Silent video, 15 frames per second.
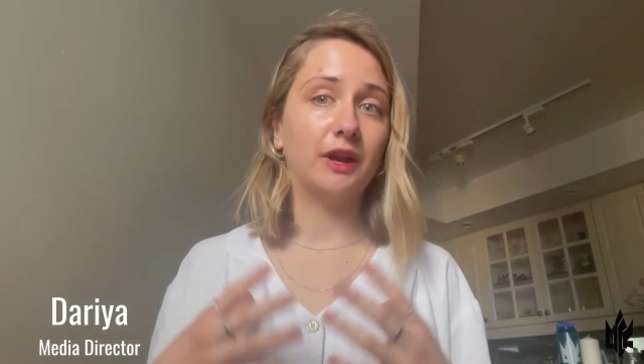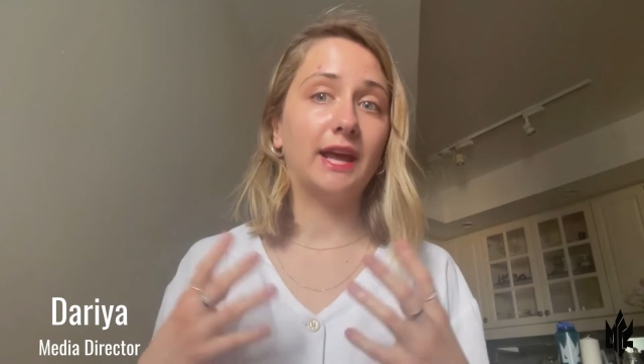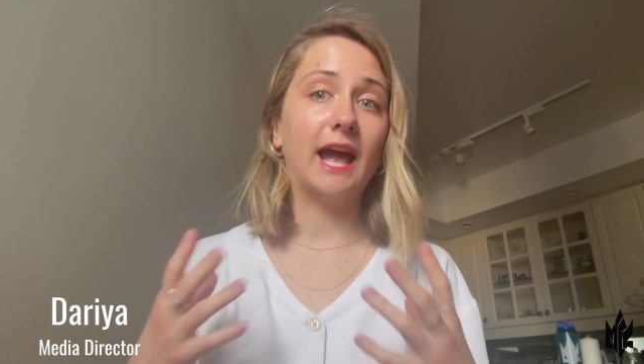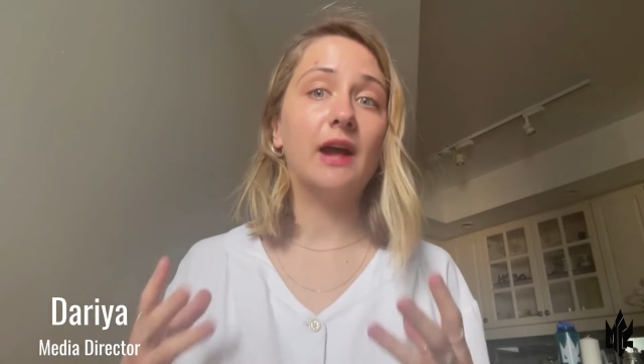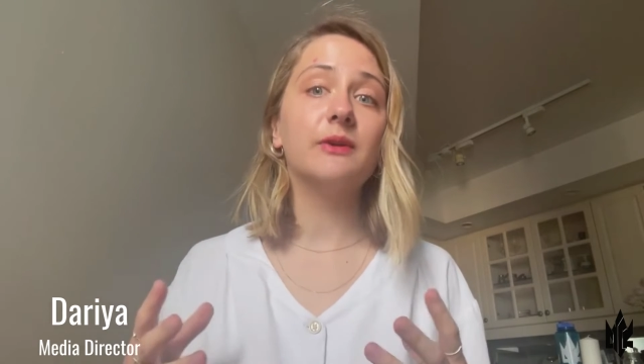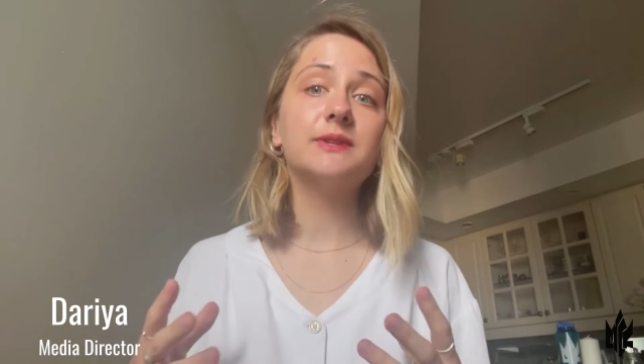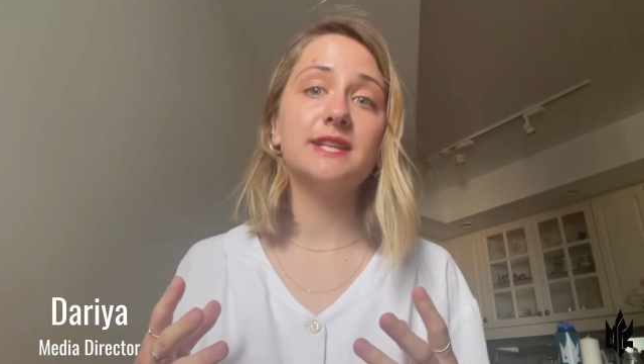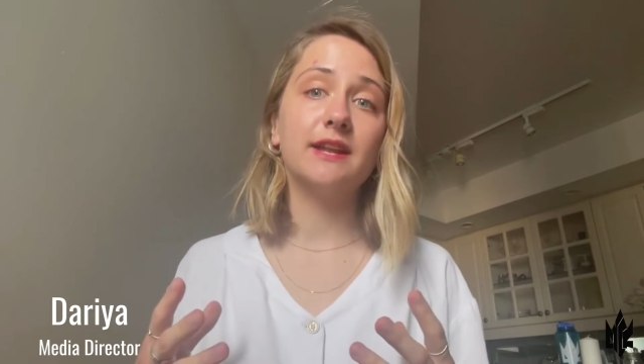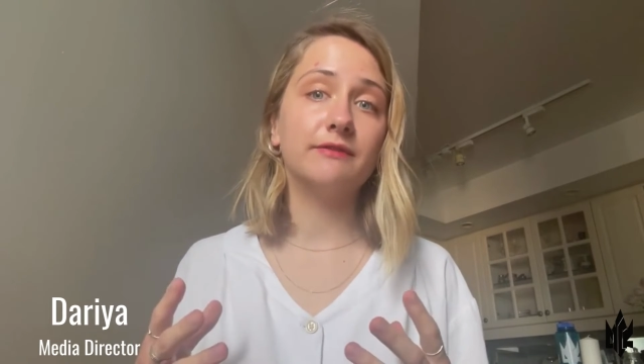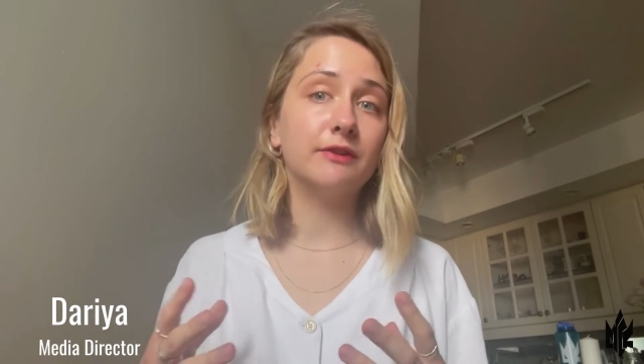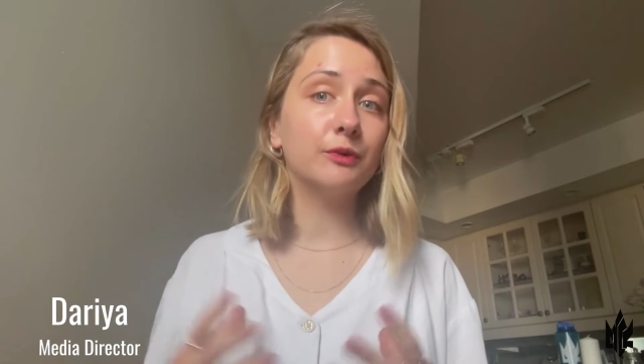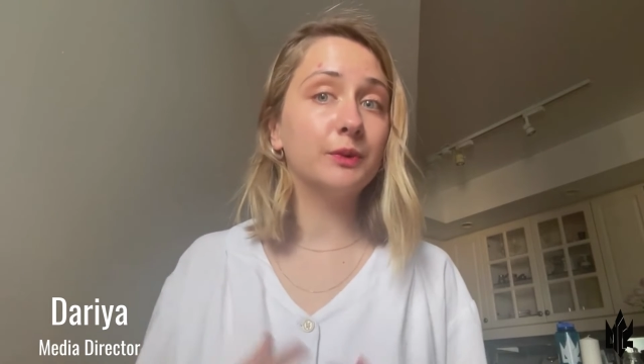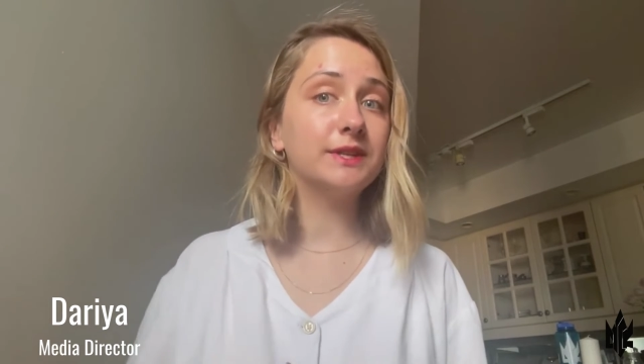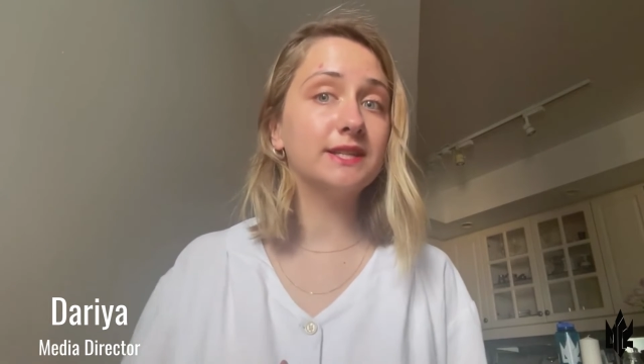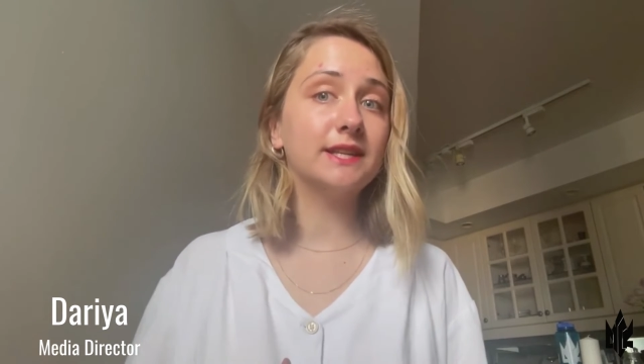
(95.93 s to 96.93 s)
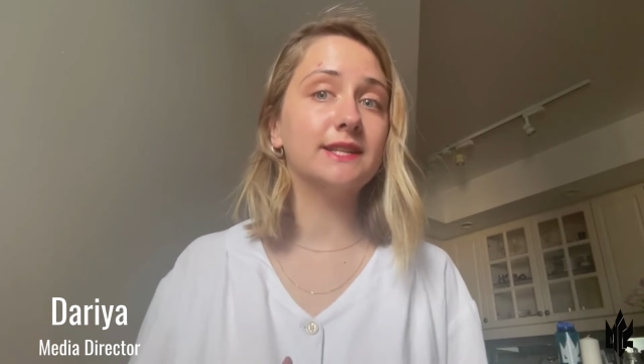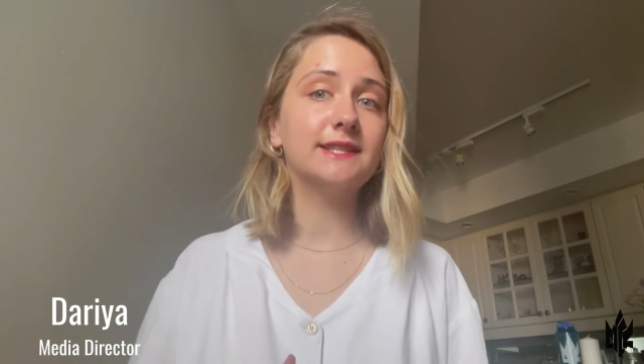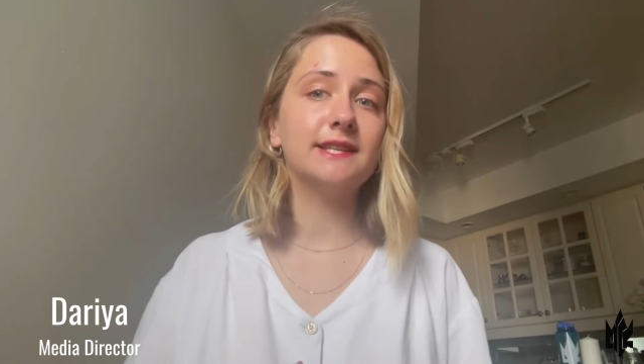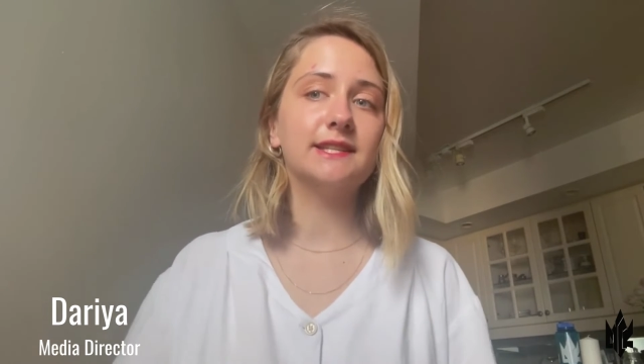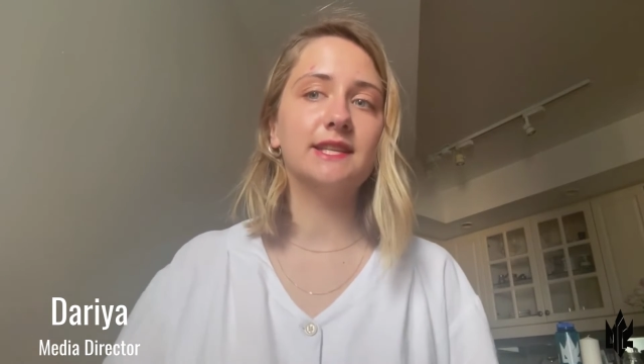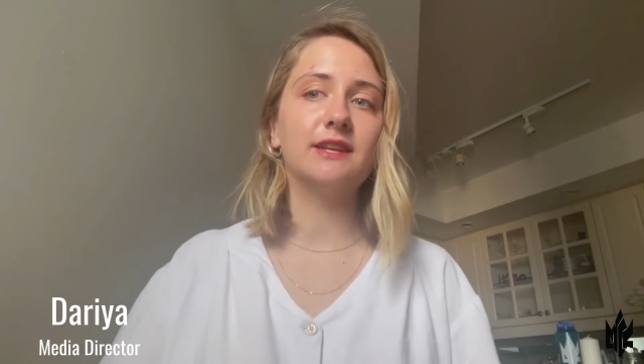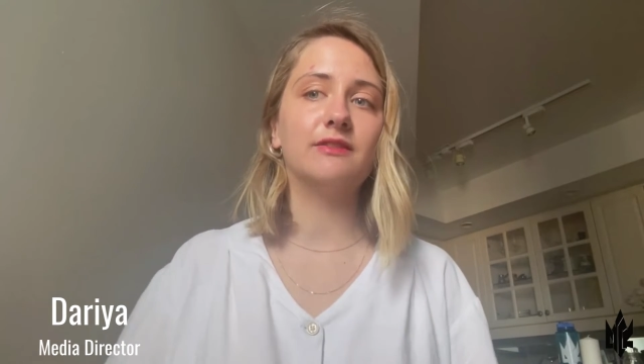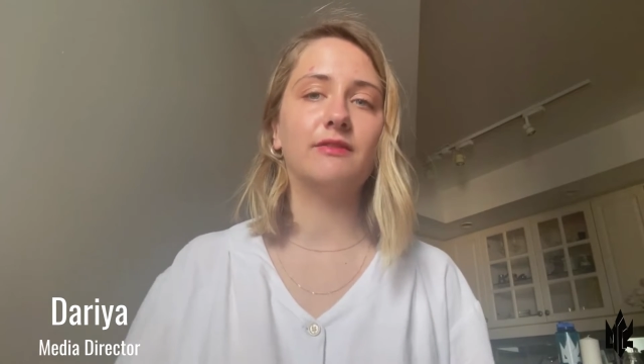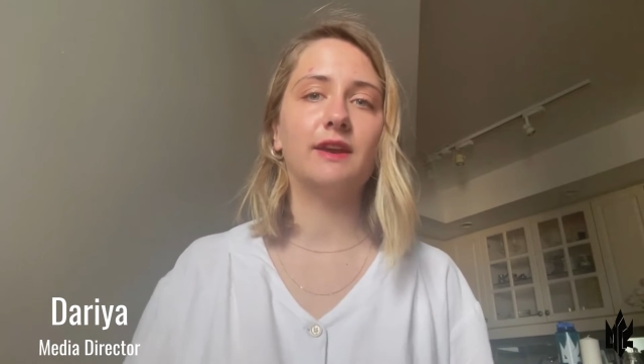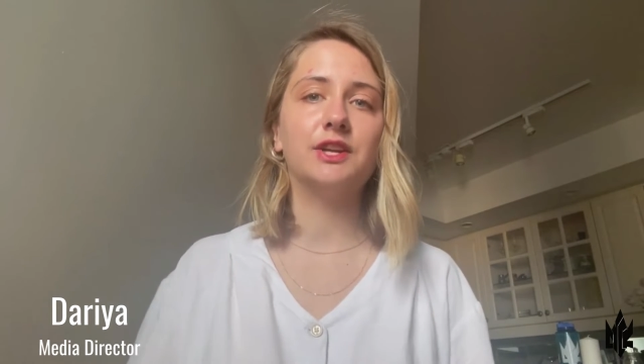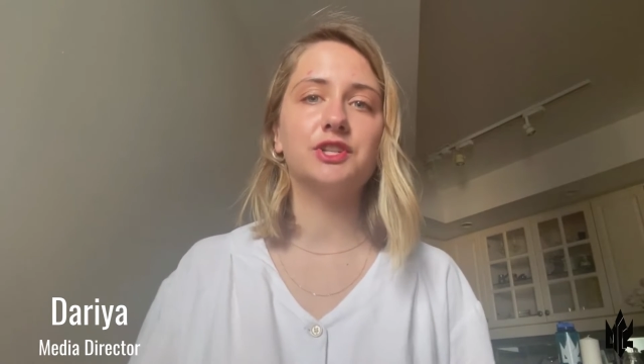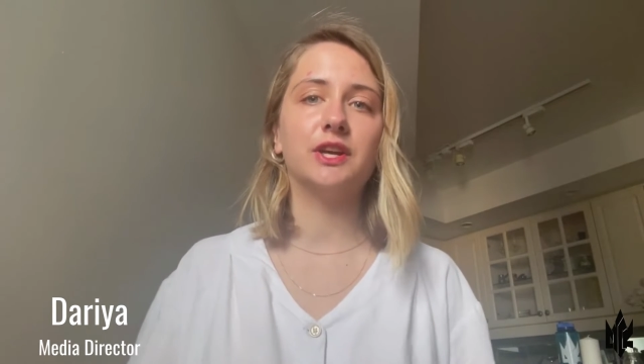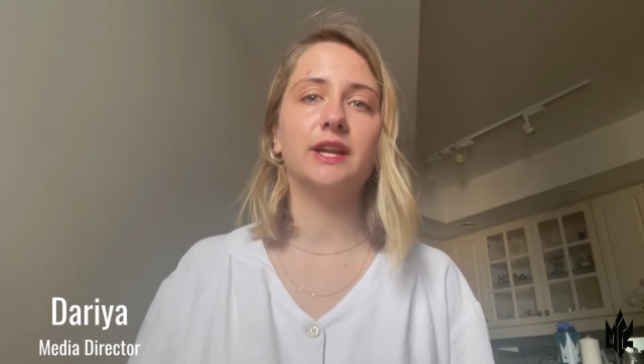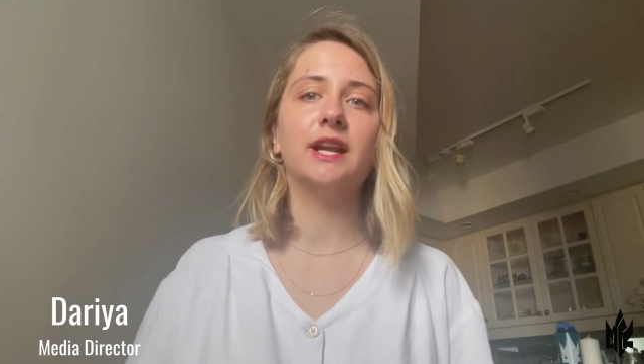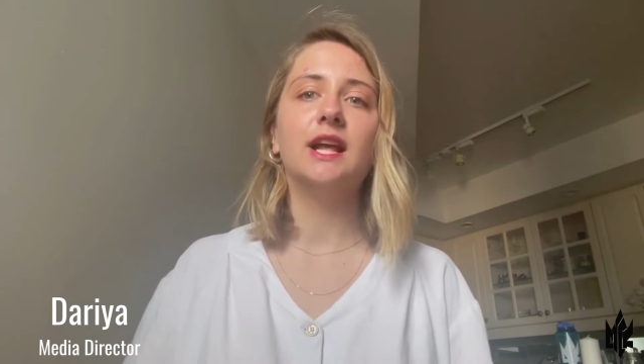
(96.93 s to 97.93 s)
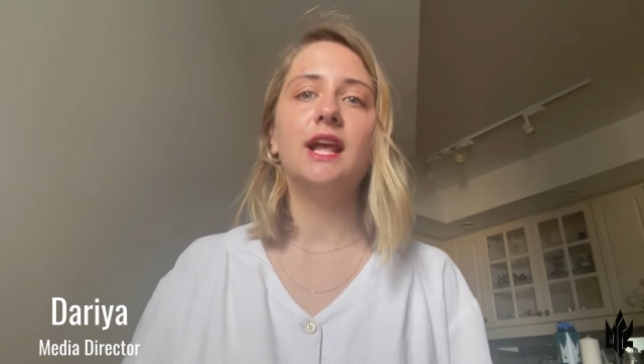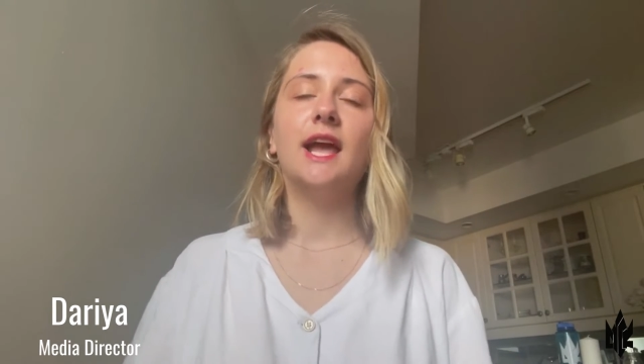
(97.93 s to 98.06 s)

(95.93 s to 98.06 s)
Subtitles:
accounts that have arisen since the invasion.